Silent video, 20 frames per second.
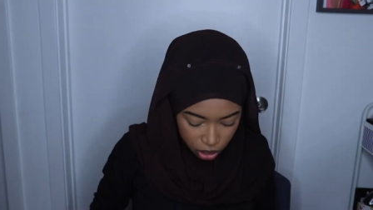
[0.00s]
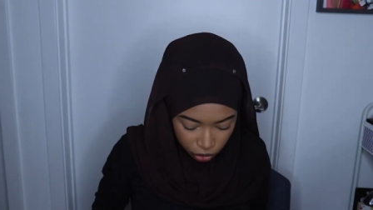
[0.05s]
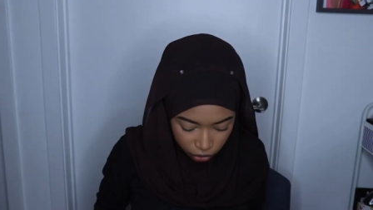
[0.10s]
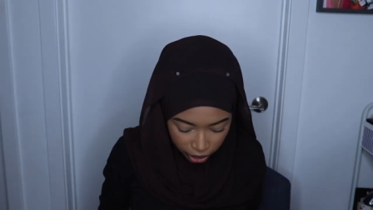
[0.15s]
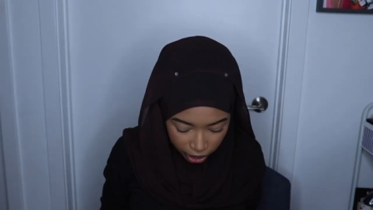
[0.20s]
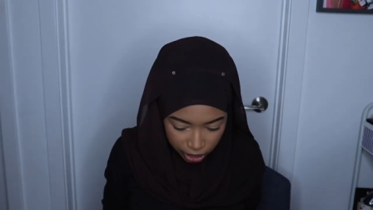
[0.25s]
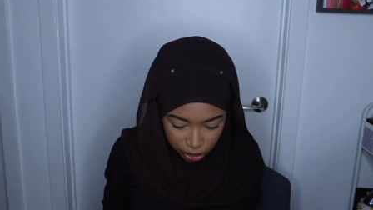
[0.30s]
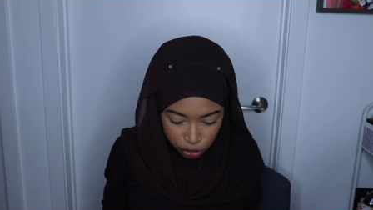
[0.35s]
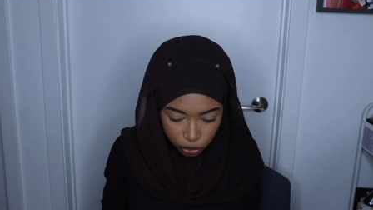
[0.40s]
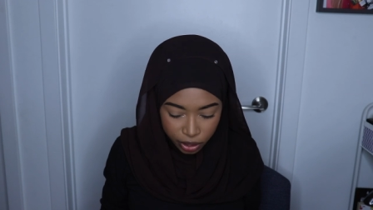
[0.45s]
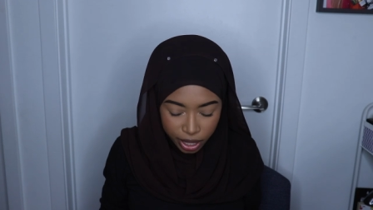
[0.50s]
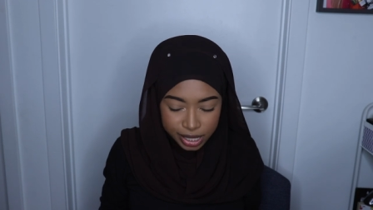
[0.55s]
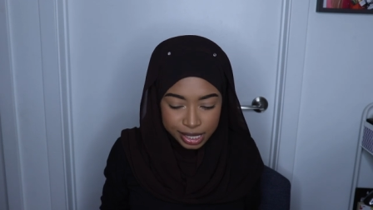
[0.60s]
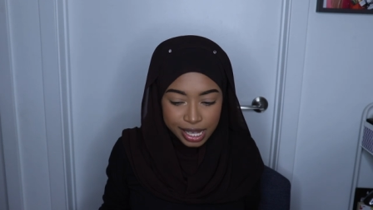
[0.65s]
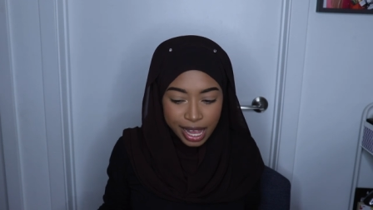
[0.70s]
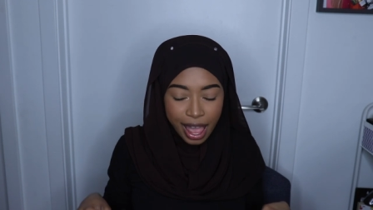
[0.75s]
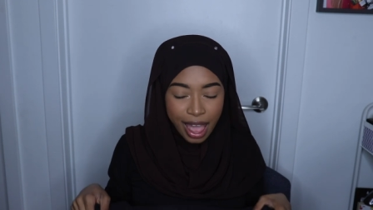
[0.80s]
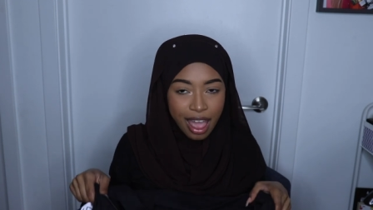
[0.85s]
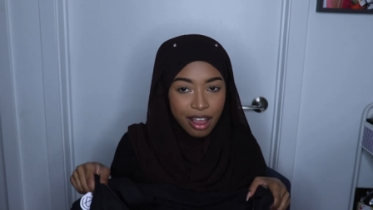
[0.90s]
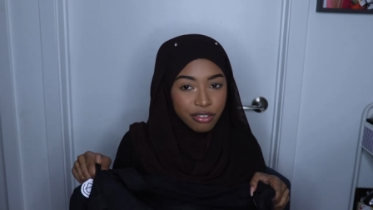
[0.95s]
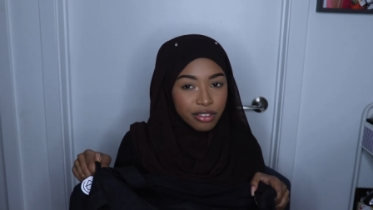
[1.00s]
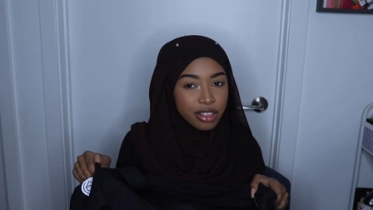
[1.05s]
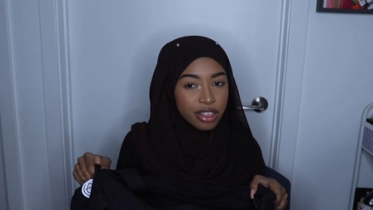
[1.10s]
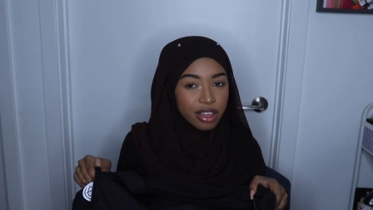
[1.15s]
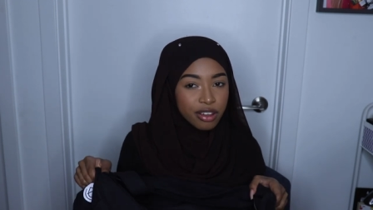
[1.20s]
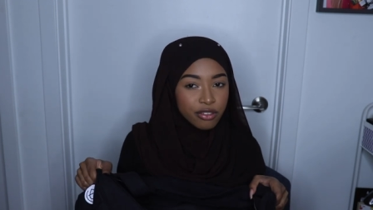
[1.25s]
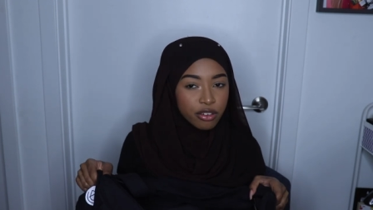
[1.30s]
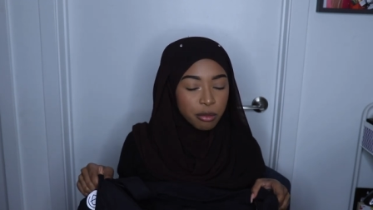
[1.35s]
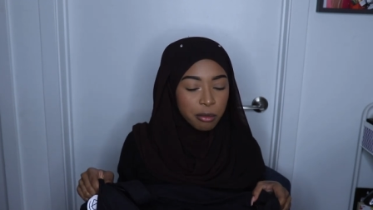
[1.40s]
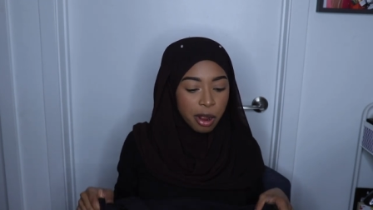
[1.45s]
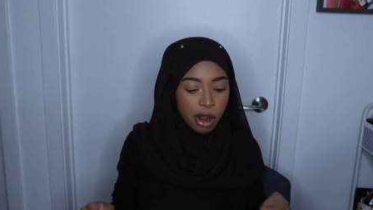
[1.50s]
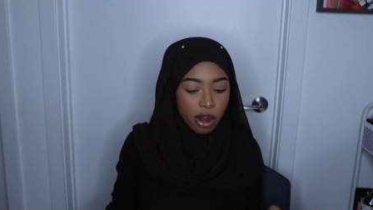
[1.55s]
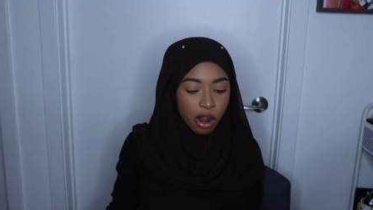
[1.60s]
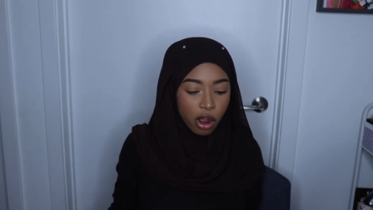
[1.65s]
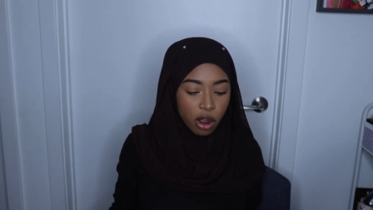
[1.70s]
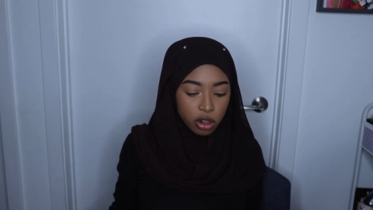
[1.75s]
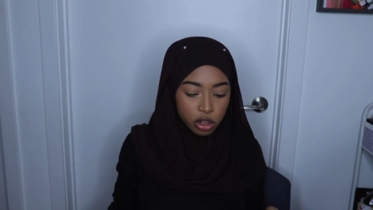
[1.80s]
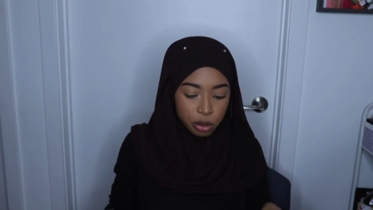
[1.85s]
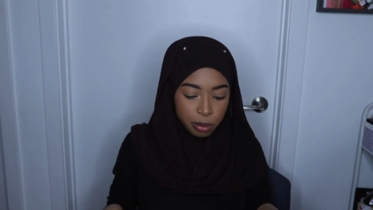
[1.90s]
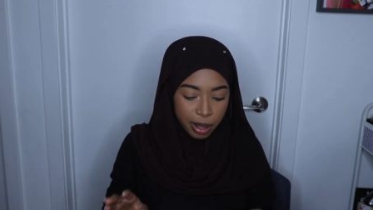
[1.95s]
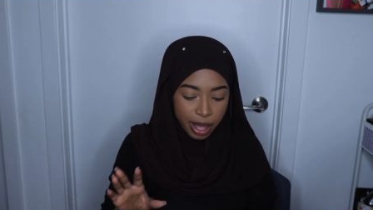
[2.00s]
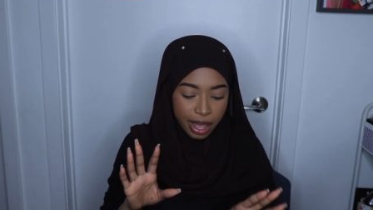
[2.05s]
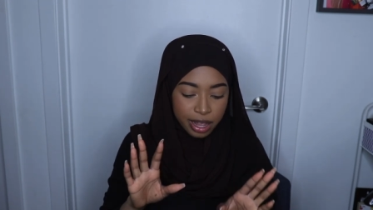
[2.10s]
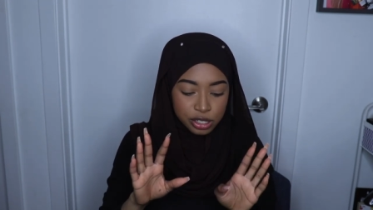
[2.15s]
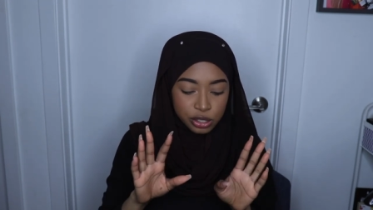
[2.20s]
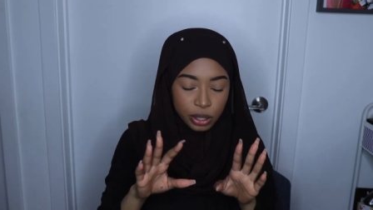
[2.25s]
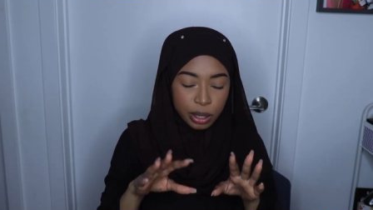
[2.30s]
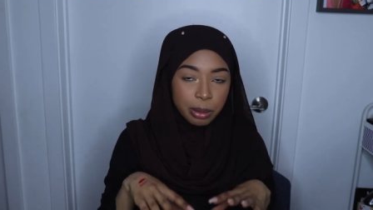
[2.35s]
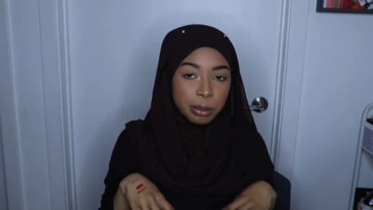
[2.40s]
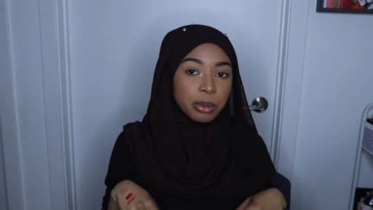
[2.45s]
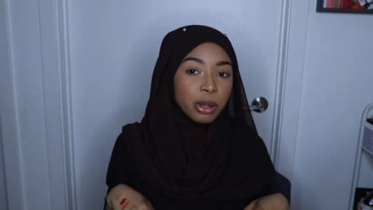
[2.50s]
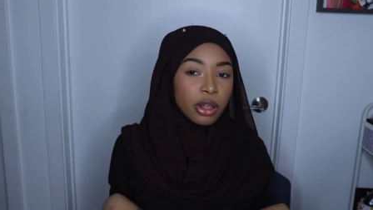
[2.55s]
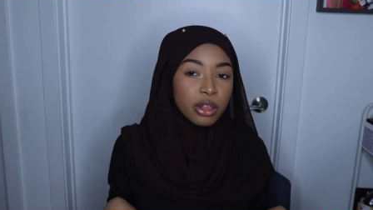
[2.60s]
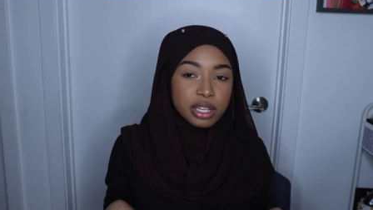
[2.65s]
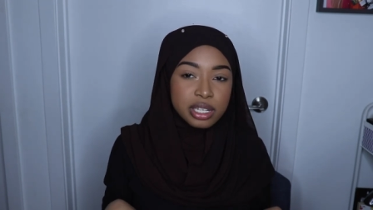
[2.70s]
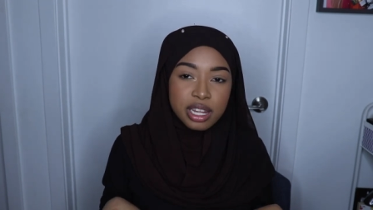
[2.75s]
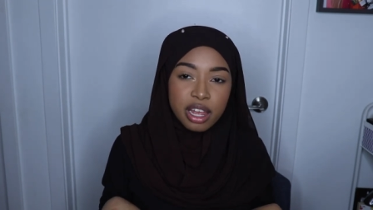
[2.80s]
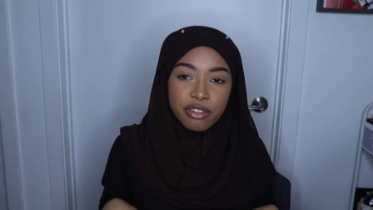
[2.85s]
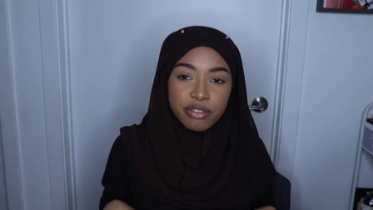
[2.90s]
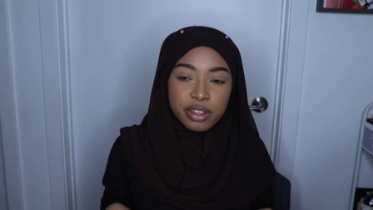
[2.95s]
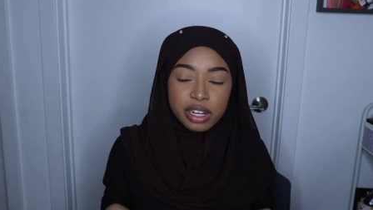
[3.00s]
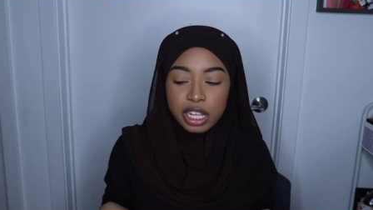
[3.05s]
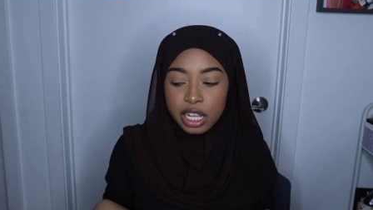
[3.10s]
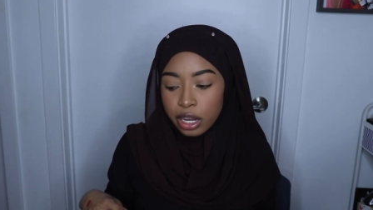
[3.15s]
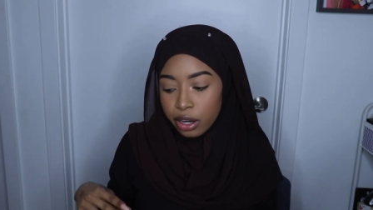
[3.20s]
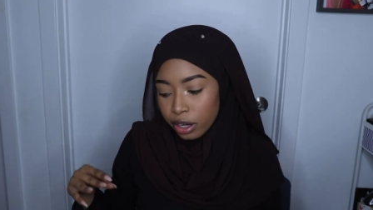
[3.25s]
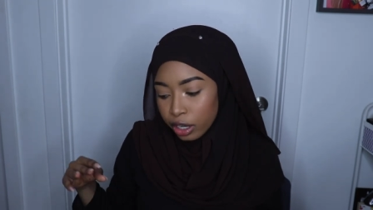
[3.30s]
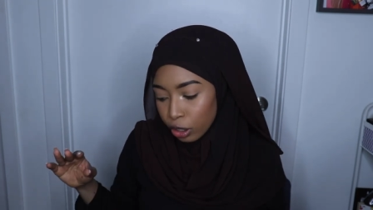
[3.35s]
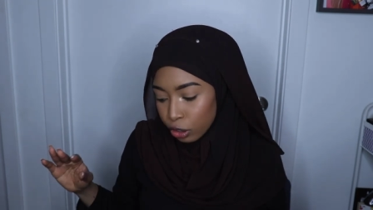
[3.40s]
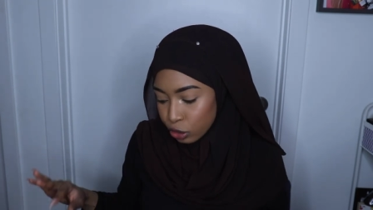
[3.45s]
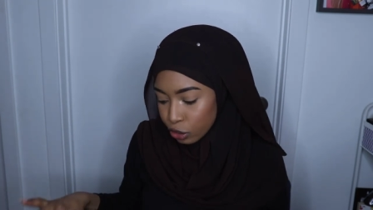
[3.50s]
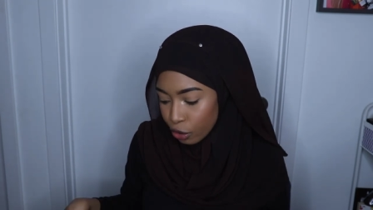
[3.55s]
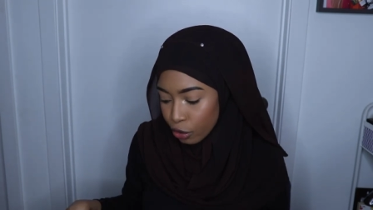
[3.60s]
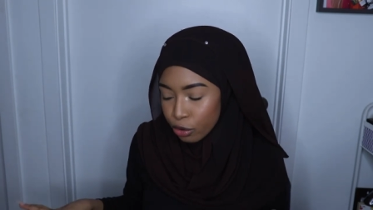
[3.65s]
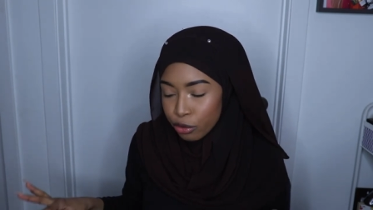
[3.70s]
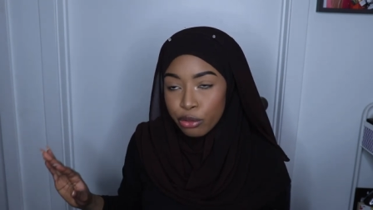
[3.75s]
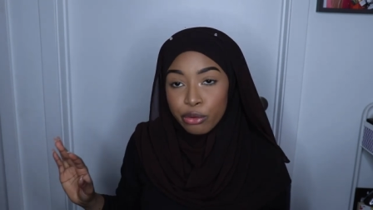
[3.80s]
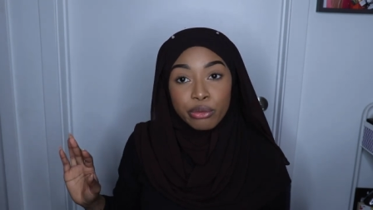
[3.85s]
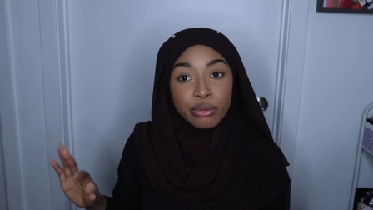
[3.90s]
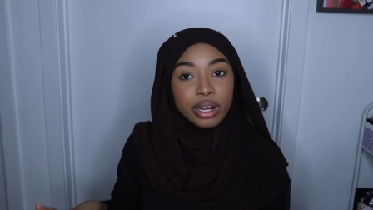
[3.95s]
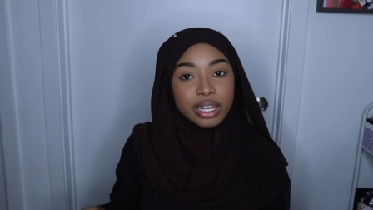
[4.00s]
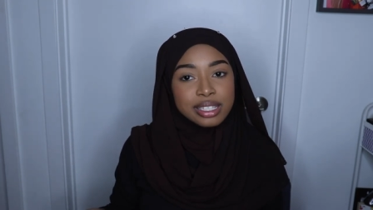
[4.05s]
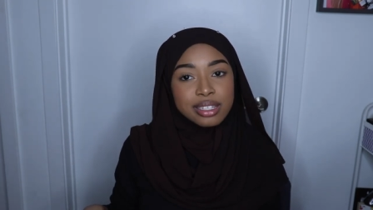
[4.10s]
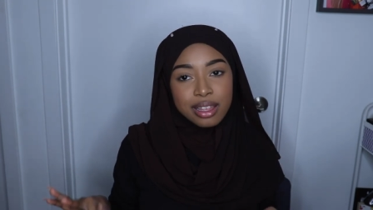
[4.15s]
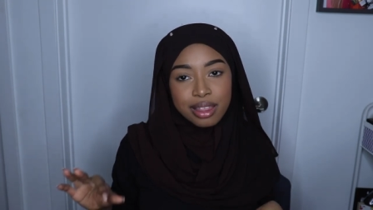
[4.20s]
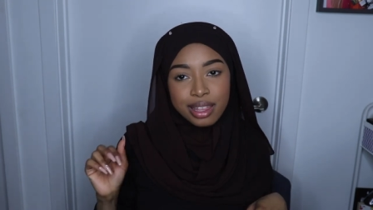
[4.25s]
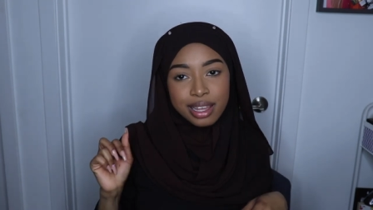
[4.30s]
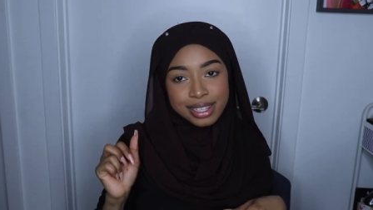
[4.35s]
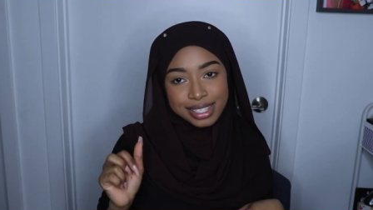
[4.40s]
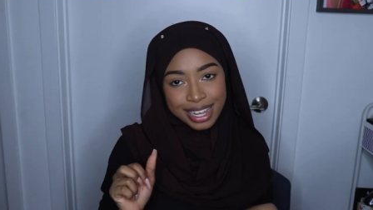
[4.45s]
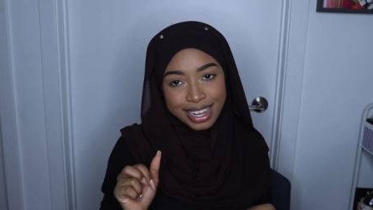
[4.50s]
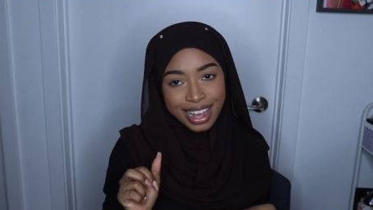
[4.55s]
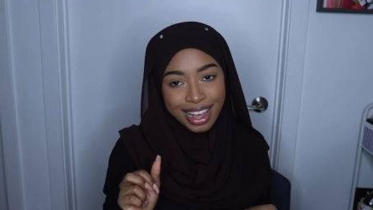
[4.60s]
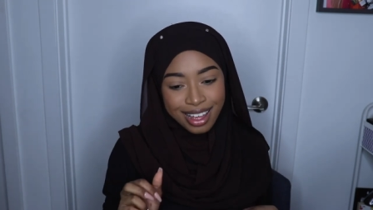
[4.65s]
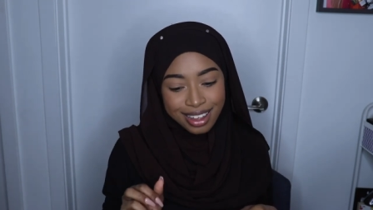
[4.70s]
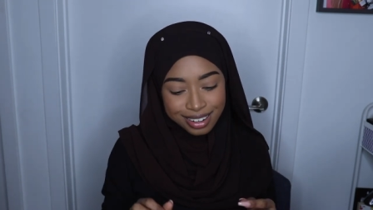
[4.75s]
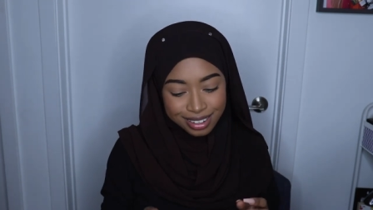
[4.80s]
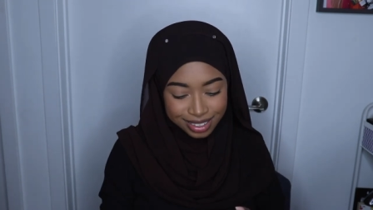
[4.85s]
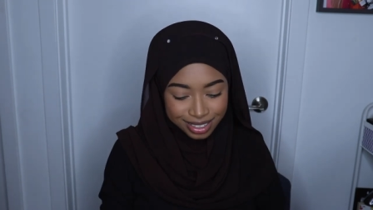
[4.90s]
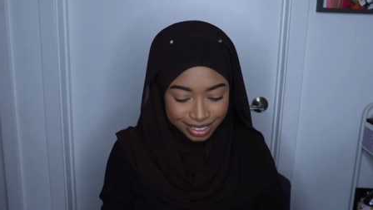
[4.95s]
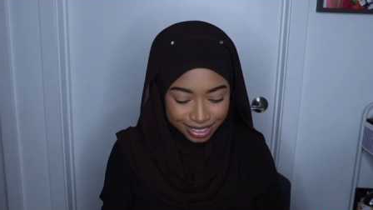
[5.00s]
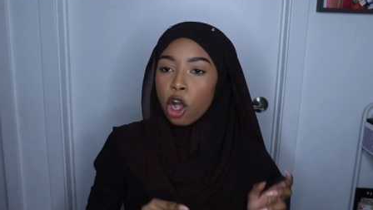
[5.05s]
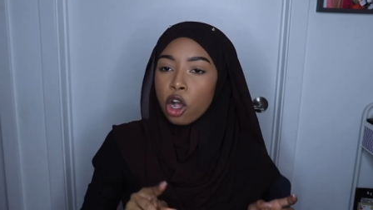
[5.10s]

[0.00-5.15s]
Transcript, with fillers: Okay, so that's everything from my hauler bag. So let me put all the stuff in here and I'll show you the rest of the things I got.